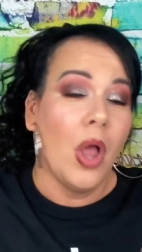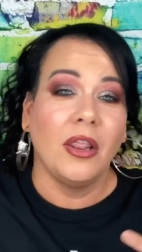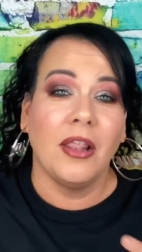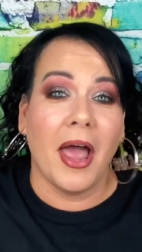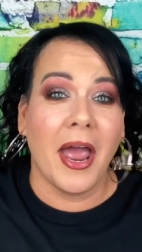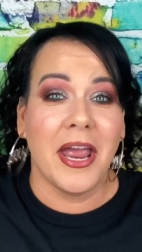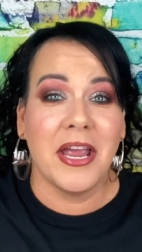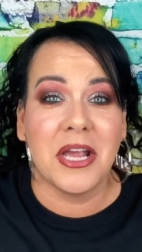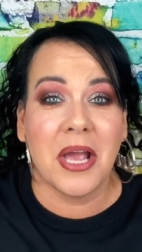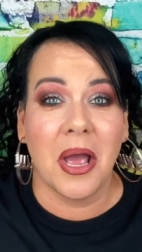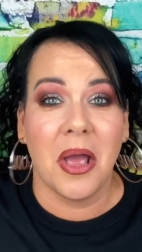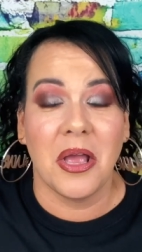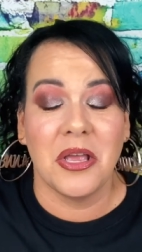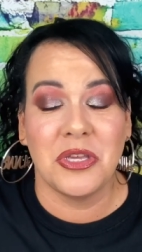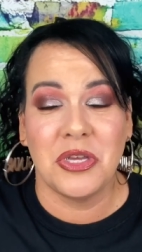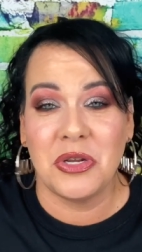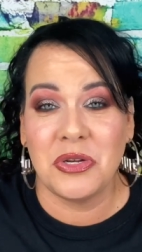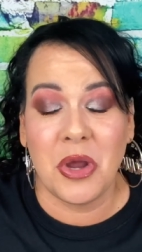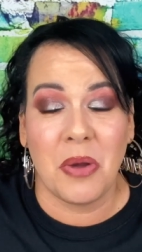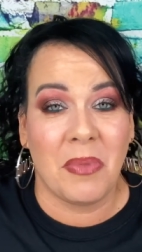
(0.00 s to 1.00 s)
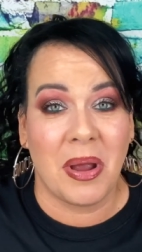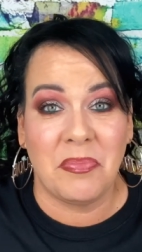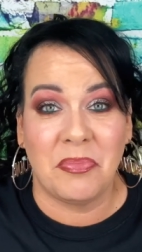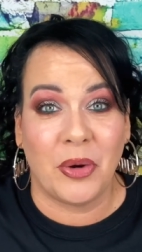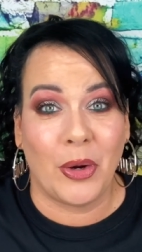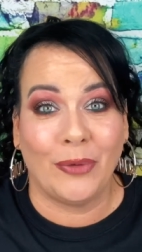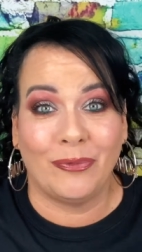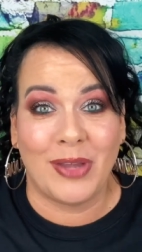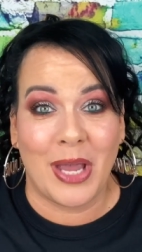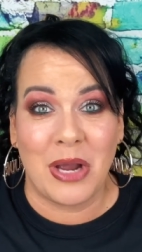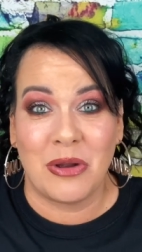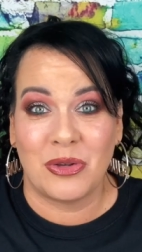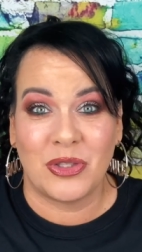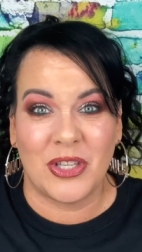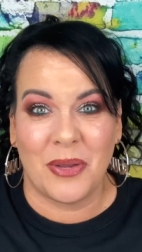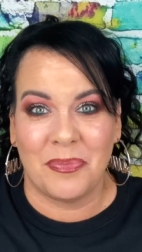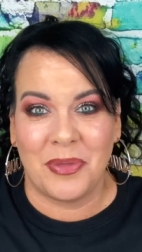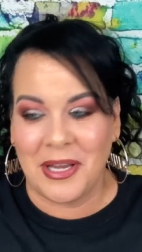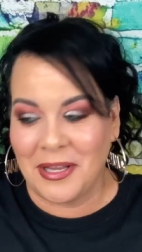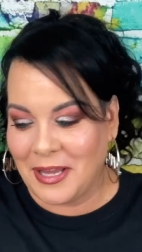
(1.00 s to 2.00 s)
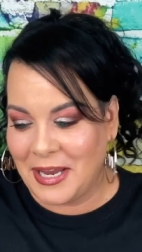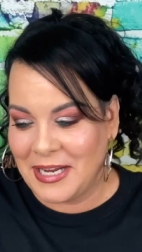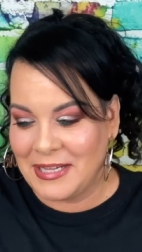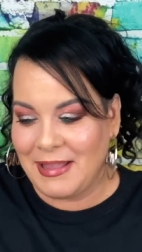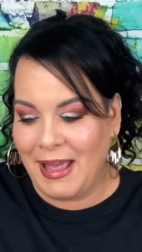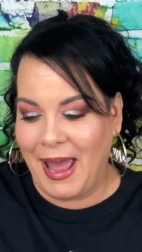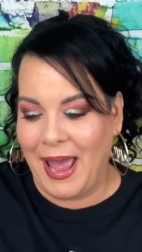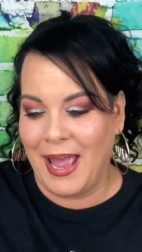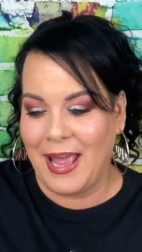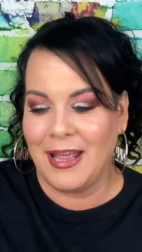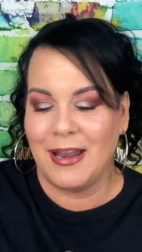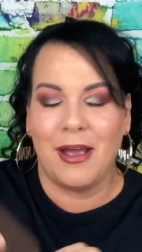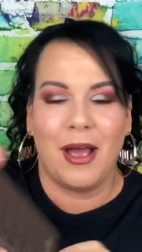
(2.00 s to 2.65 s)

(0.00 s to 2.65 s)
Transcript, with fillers: Like, you know, my birthday or something like that,